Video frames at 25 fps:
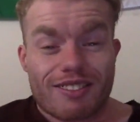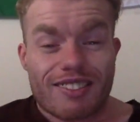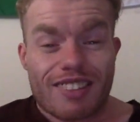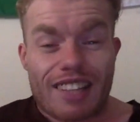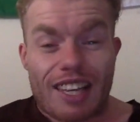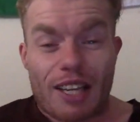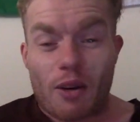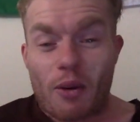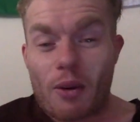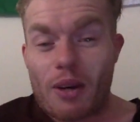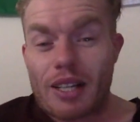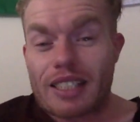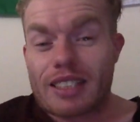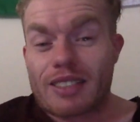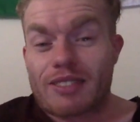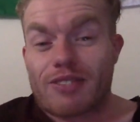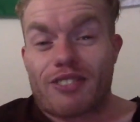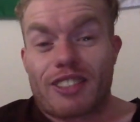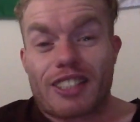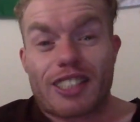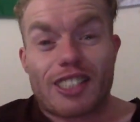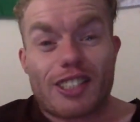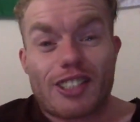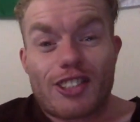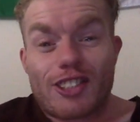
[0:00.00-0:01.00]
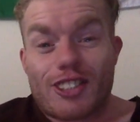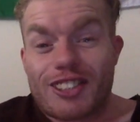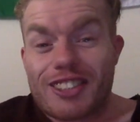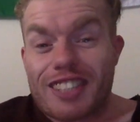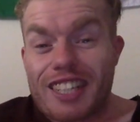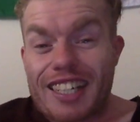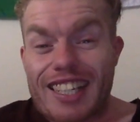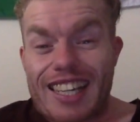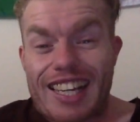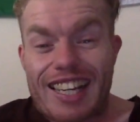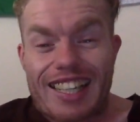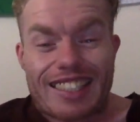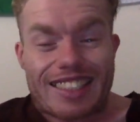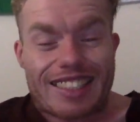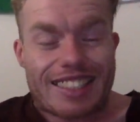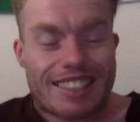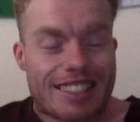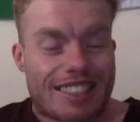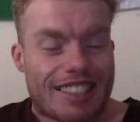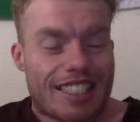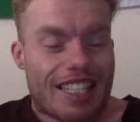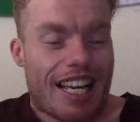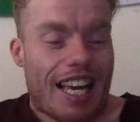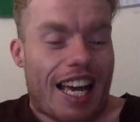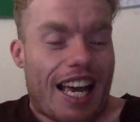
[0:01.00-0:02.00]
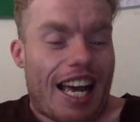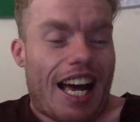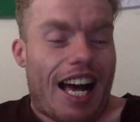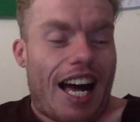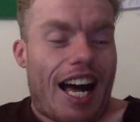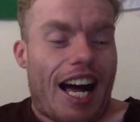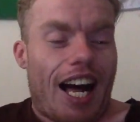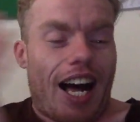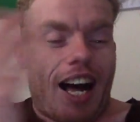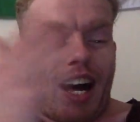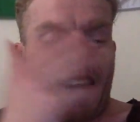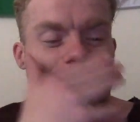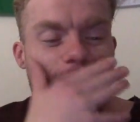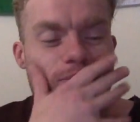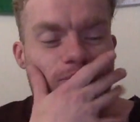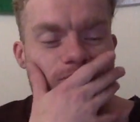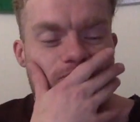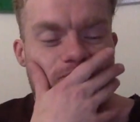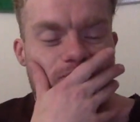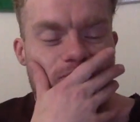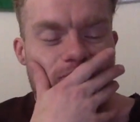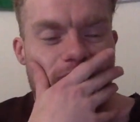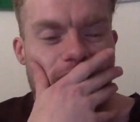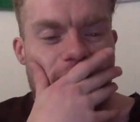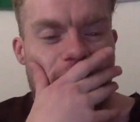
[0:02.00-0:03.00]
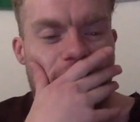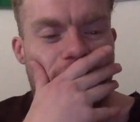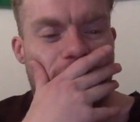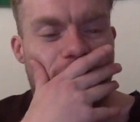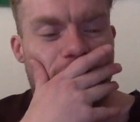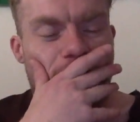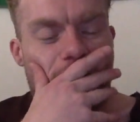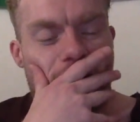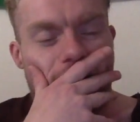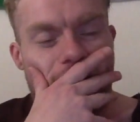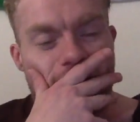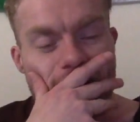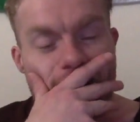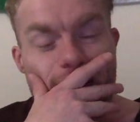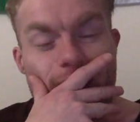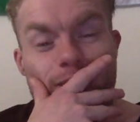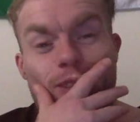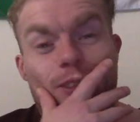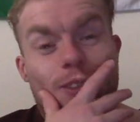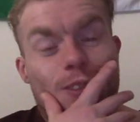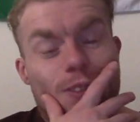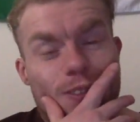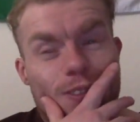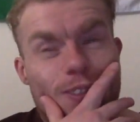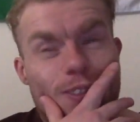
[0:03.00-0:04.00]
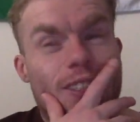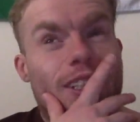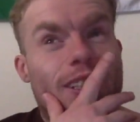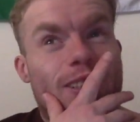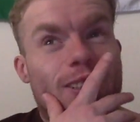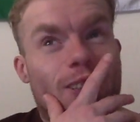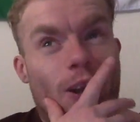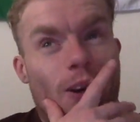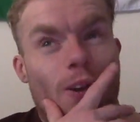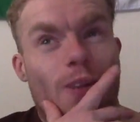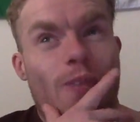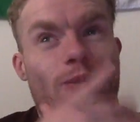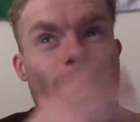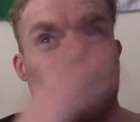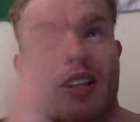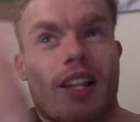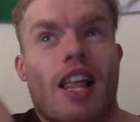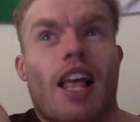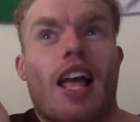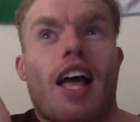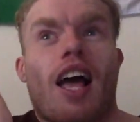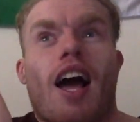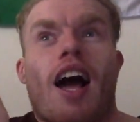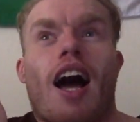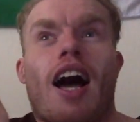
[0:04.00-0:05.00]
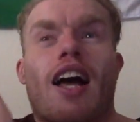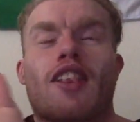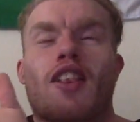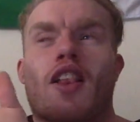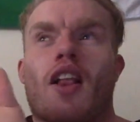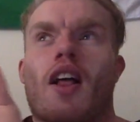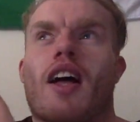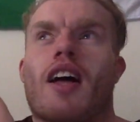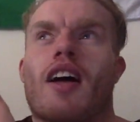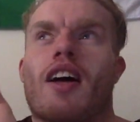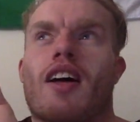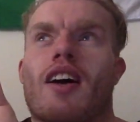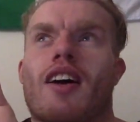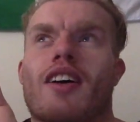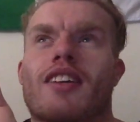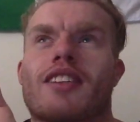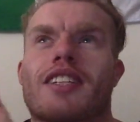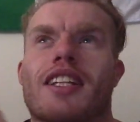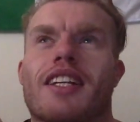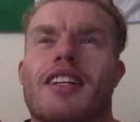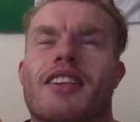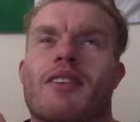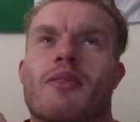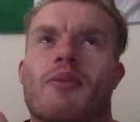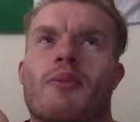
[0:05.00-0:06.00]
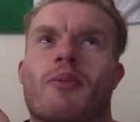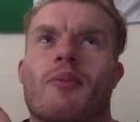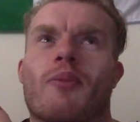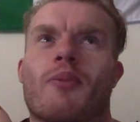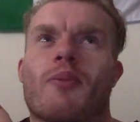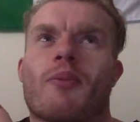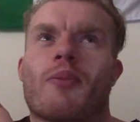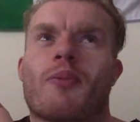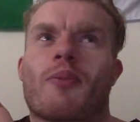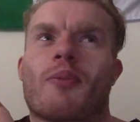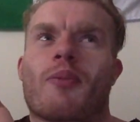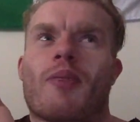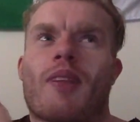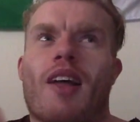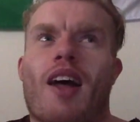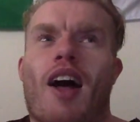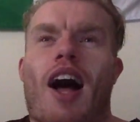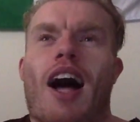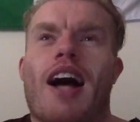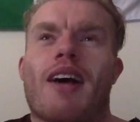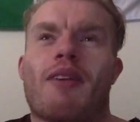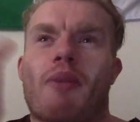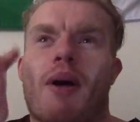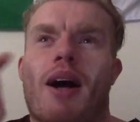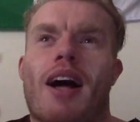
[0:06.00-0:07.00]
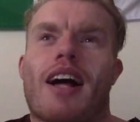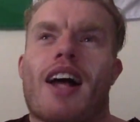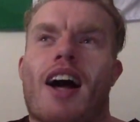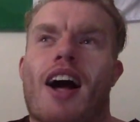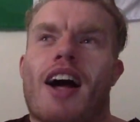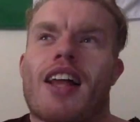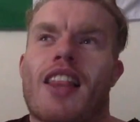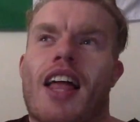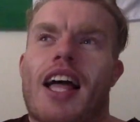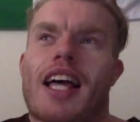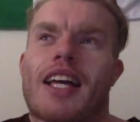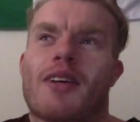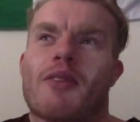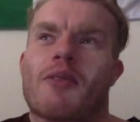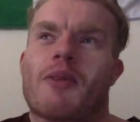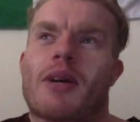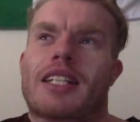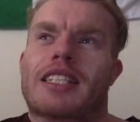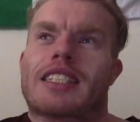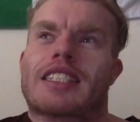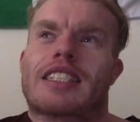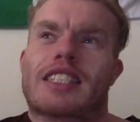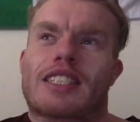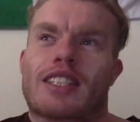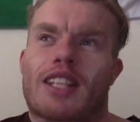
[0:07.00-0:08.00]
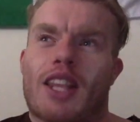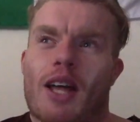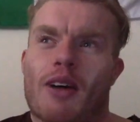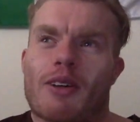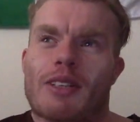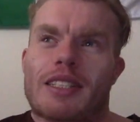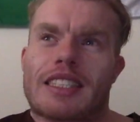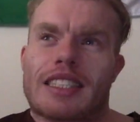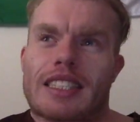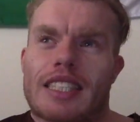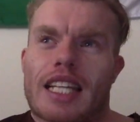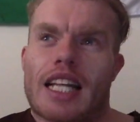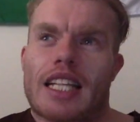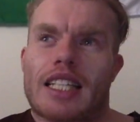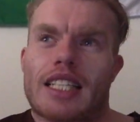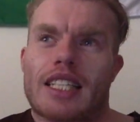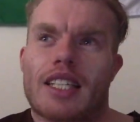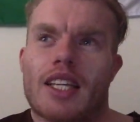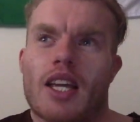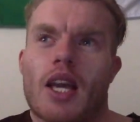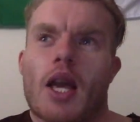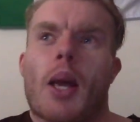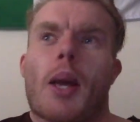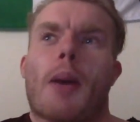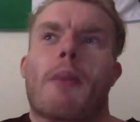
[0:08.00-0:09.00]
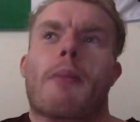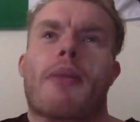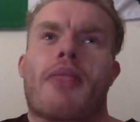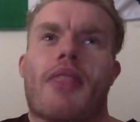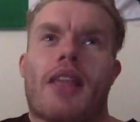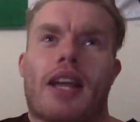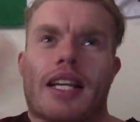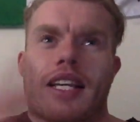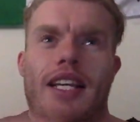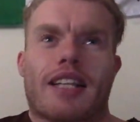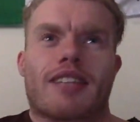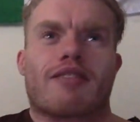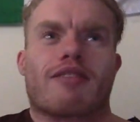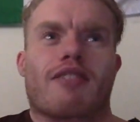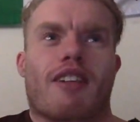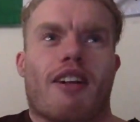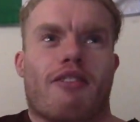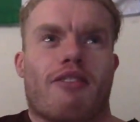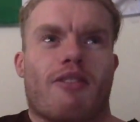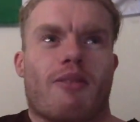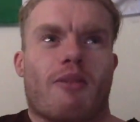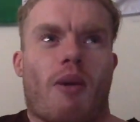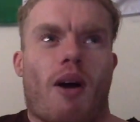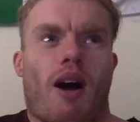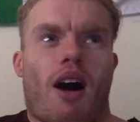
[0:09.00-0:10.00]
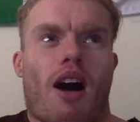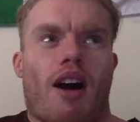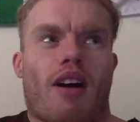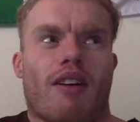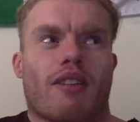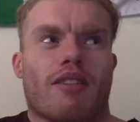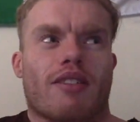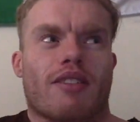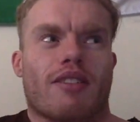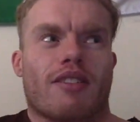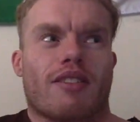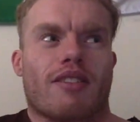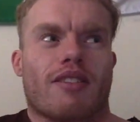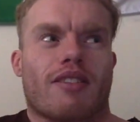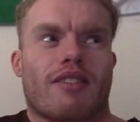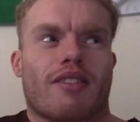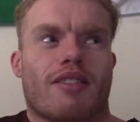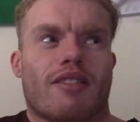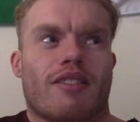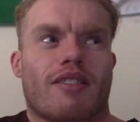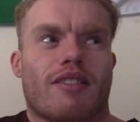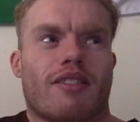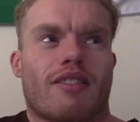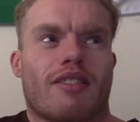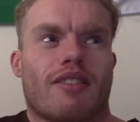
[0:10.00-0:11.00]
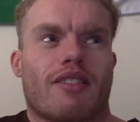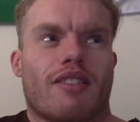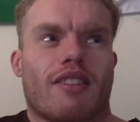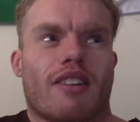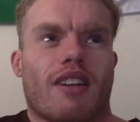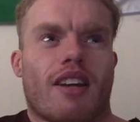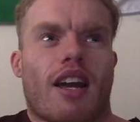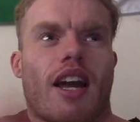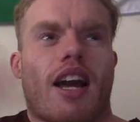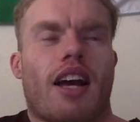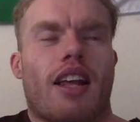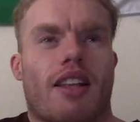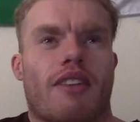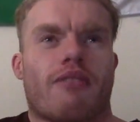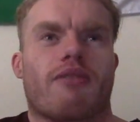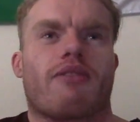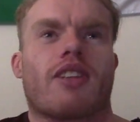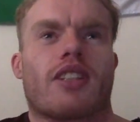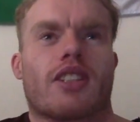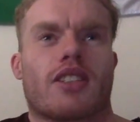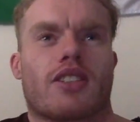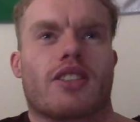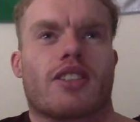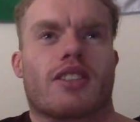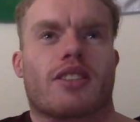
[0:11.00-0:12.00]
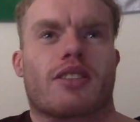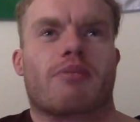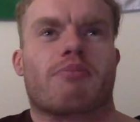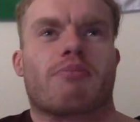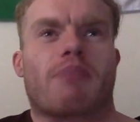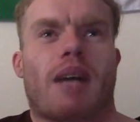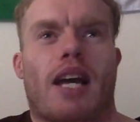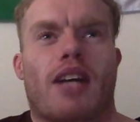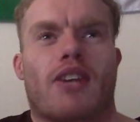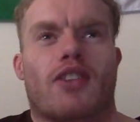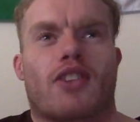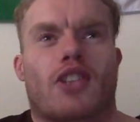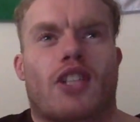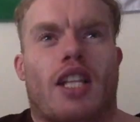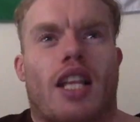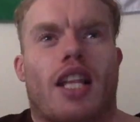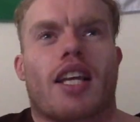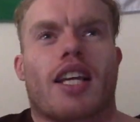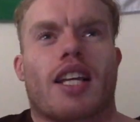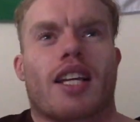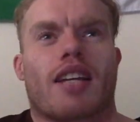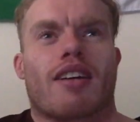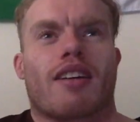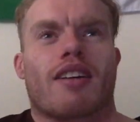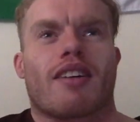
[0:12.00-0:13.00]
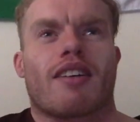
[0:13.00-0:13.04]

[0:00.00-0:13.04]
They always finish, I guess. Um, rough and wild, I do. I don't. I, see, I like I like it when it's slow and steady, but then gets rough and wild, and then finishes passionately.